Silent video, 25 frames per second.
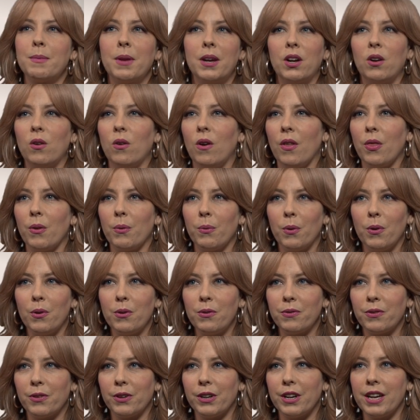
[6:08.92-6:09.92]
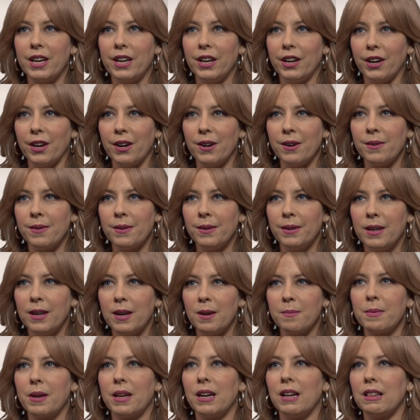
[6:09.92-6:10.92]
I'm going to go on the road for a year
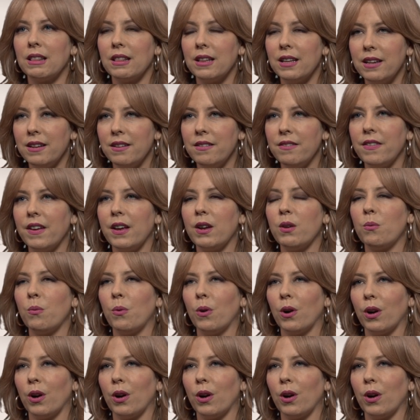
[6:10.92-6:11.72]
and I'm going to live and